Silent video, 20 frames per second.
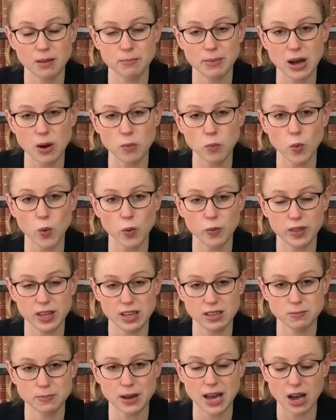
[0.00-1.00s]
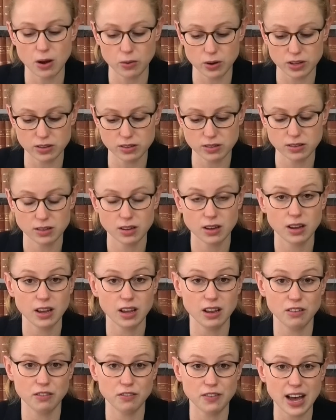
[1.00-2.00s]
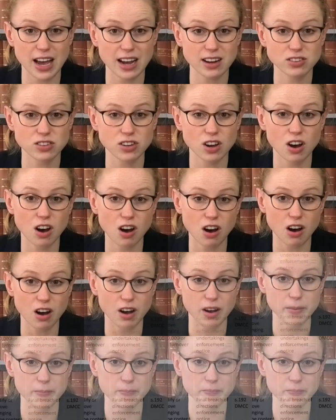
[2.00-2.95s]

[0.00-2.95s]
about what these powers, in fact, are.